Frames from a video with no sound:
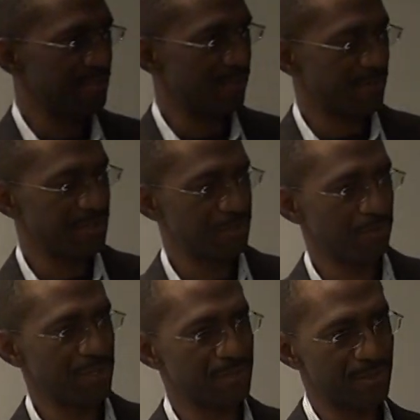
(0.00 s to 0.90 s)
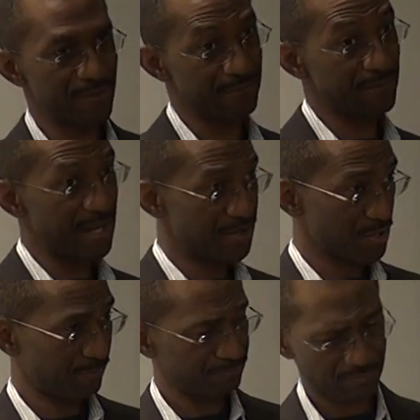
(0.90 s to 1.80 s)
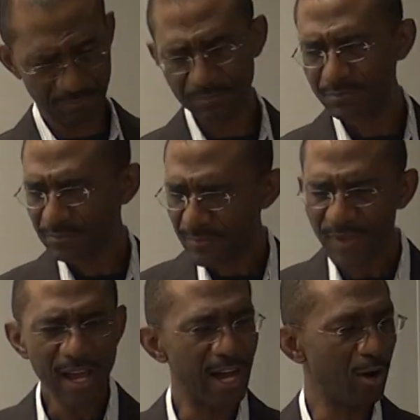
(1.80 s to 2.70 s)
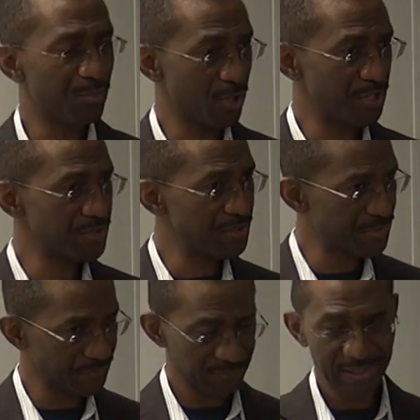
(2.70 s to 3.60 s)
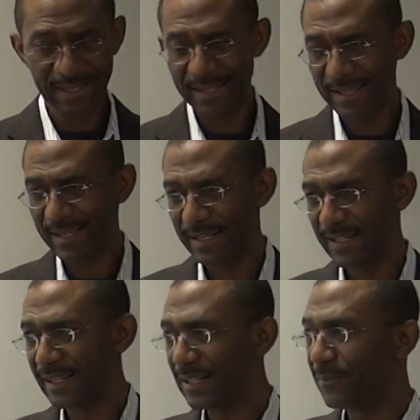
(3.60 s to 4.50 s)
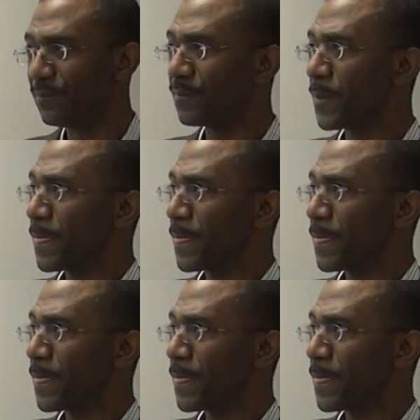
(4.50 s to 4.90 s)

the different disorders sort of affect our process. The